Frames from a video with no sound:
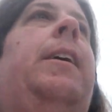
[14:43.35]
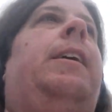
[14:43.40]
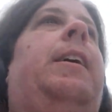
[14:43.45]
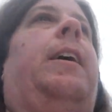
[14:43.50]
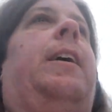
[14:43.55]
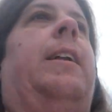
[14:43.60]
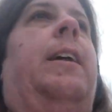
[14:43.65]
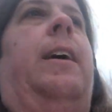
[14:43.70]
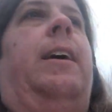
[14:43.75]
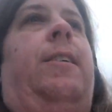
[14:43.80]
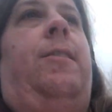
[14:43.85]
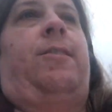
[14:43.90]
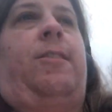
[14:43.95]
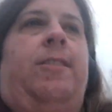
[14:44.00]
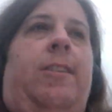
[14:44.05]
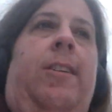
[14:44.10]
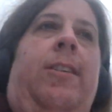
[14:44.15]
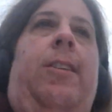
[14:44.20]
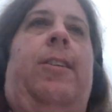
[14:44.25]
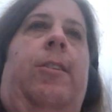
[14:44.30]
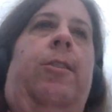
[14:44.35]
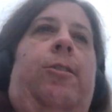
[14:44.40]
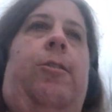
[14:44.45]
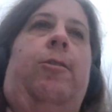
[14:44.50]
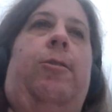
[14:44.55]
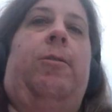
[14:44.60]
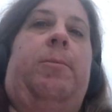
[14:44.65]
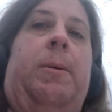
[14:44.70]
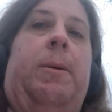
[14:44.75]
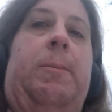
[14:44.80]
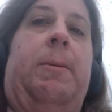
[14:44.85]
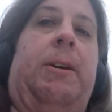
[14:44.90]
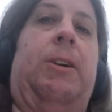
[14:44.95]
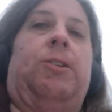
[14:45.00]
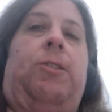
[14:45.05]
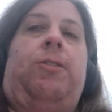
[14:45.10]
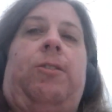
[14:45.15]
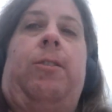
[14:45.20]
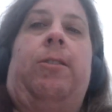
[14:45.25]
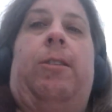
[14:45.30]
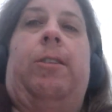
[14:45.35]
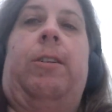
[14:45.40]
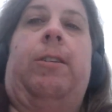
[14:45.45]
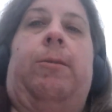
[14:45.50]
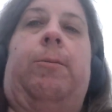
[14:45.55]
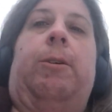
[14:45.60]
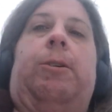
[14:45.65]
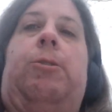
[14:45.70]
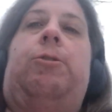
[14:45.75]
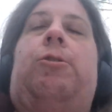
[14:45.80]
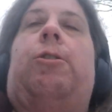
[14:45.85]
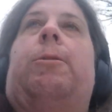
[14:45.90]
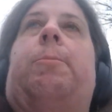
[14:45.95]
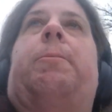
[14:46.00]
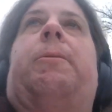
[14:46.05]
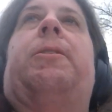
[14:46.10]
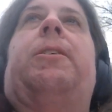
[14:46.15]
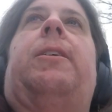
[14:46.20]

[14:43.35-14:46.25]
and it has nothing to do with my parents going on a road trip or